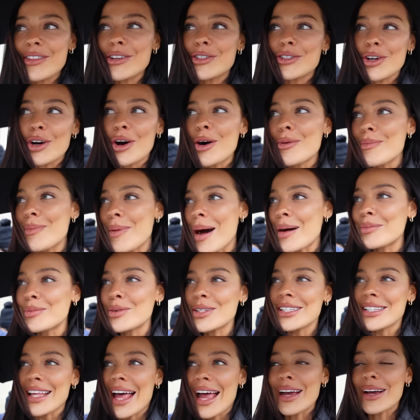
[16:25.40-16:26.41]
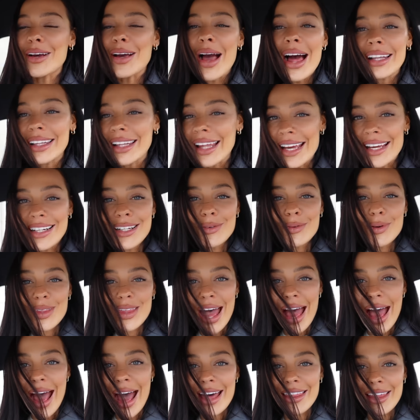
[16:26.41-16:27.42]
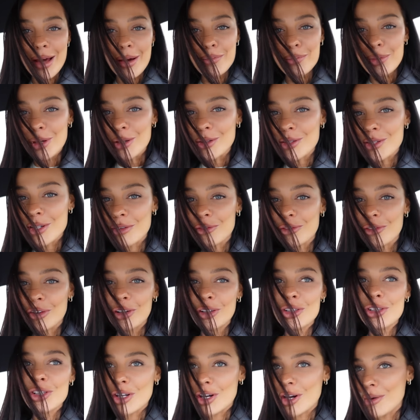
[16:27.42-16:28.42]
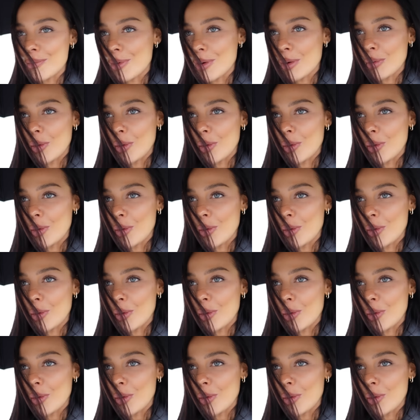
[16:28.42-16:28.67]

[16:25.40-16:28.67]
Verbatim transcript: the doorman was like, a lady with hair that beautiful shouldn't be